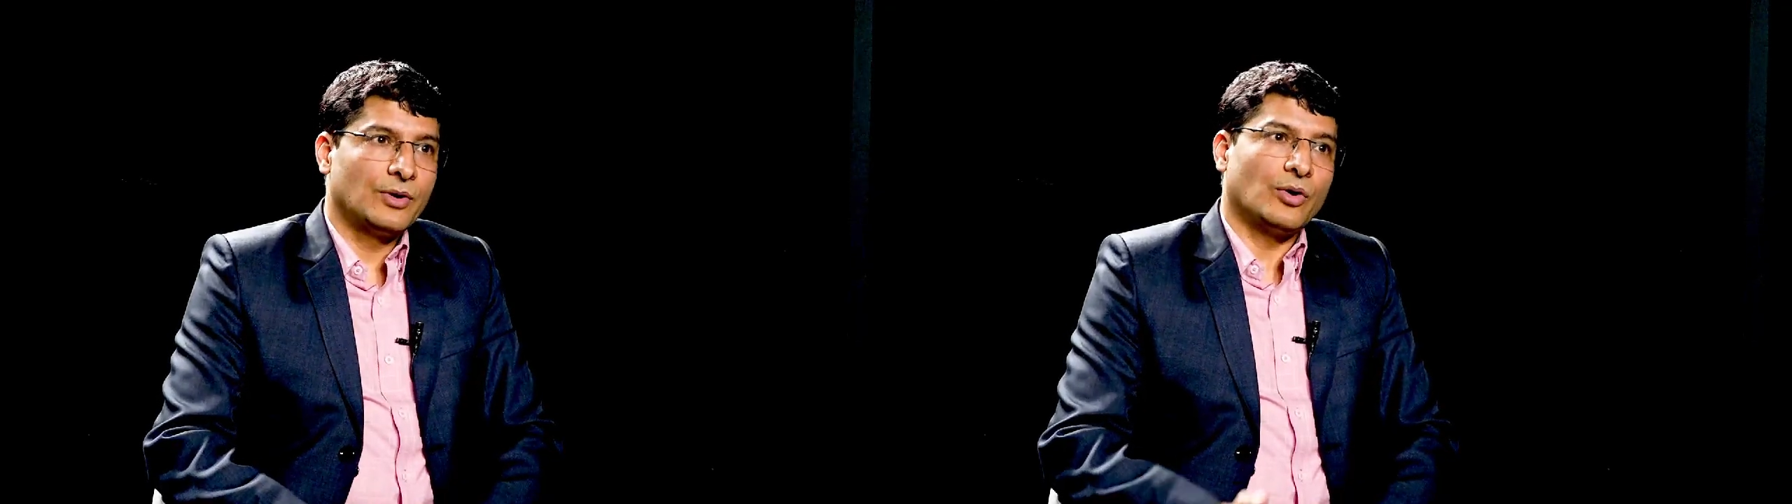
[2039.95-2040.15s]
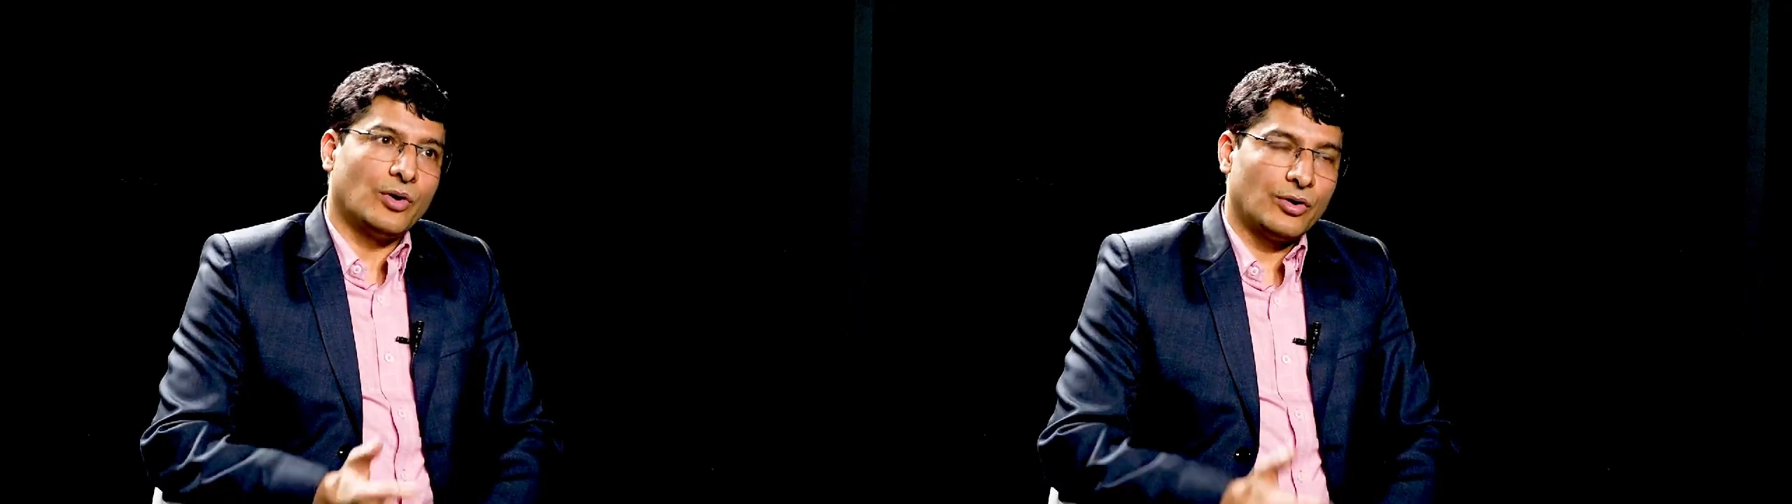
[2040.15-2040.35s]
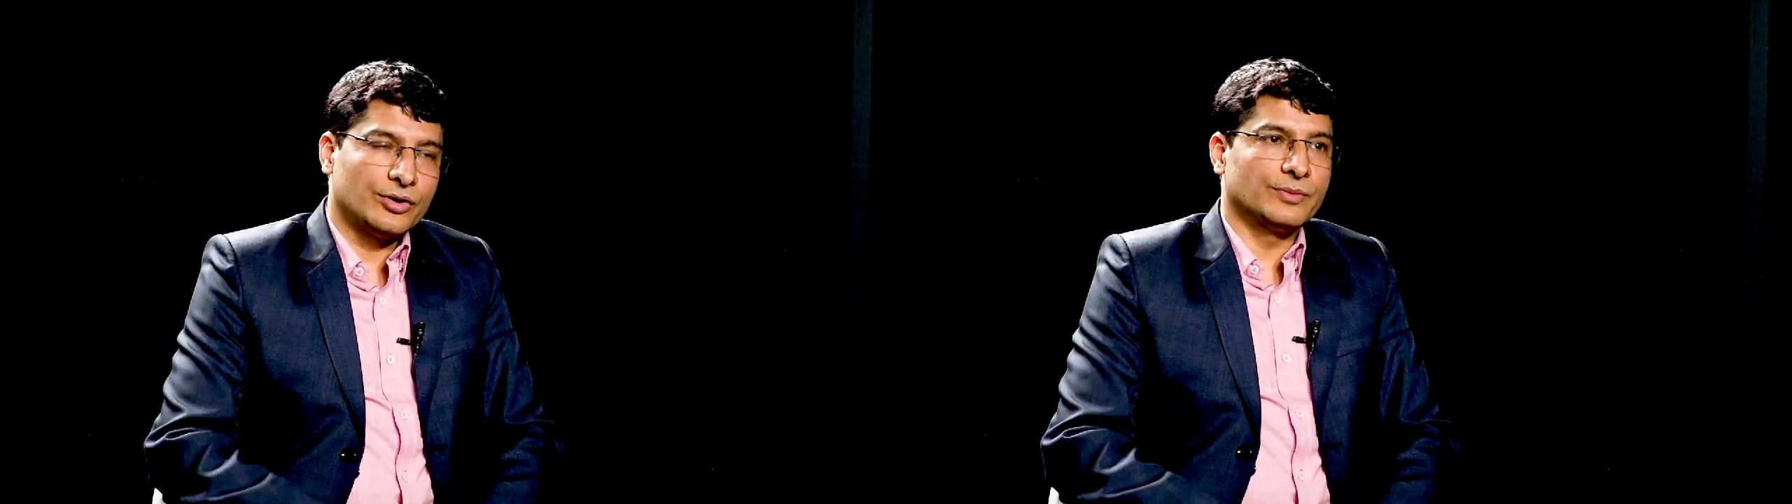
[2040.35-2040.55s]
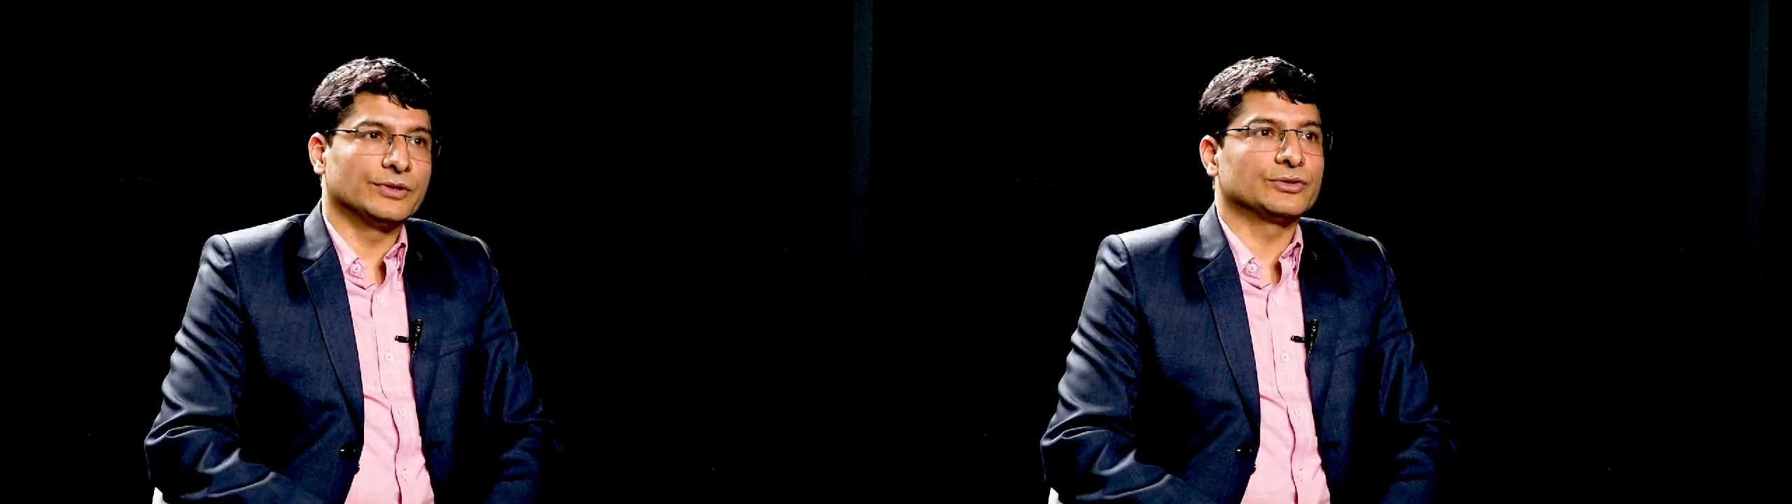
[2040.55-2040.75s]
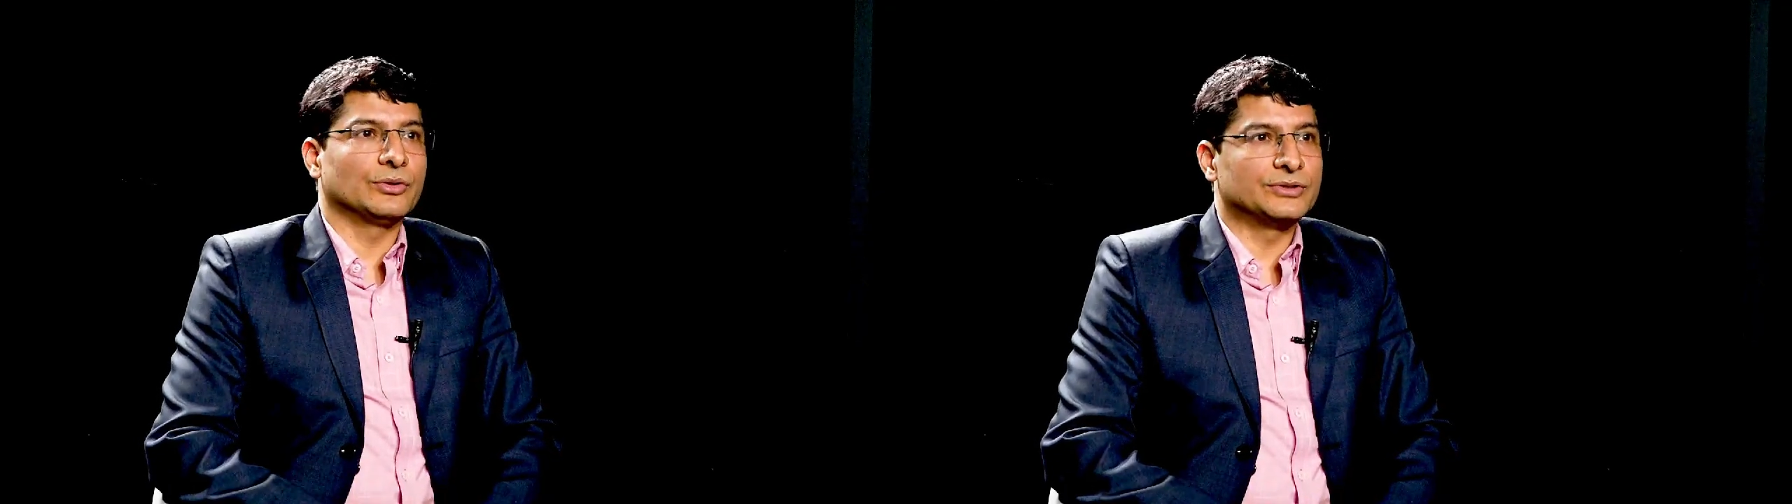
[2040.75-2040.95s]
or even
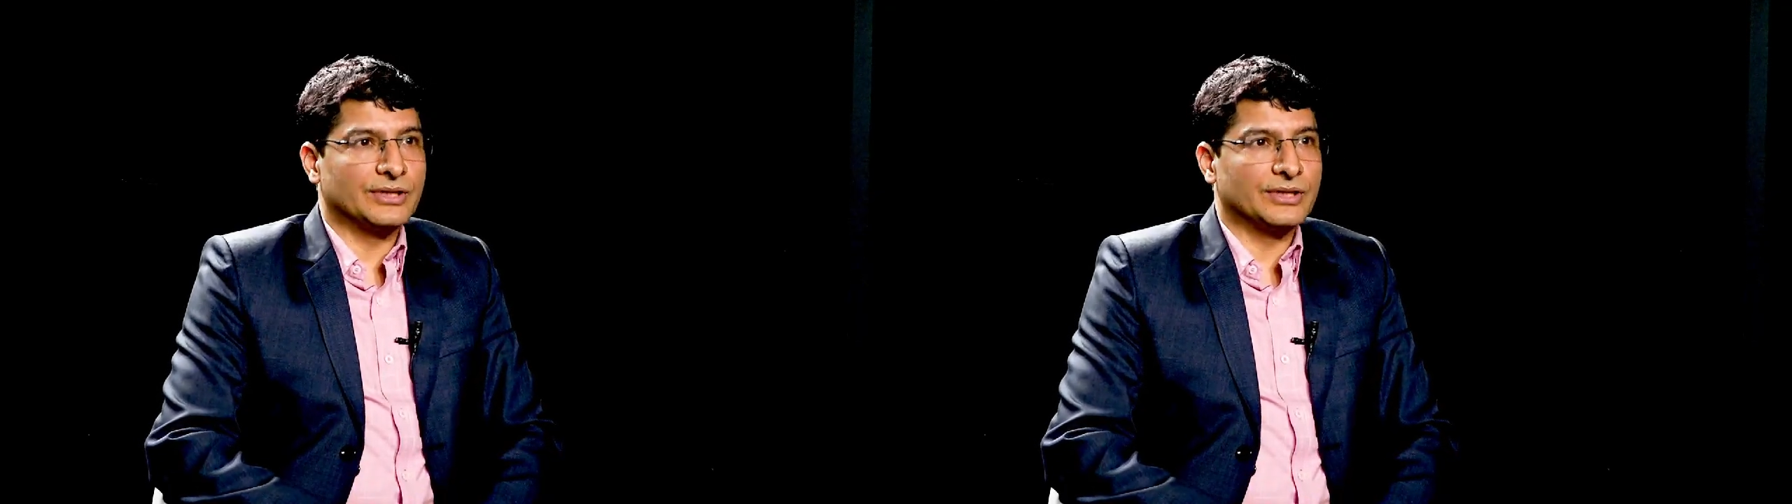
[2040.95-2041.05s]
the sole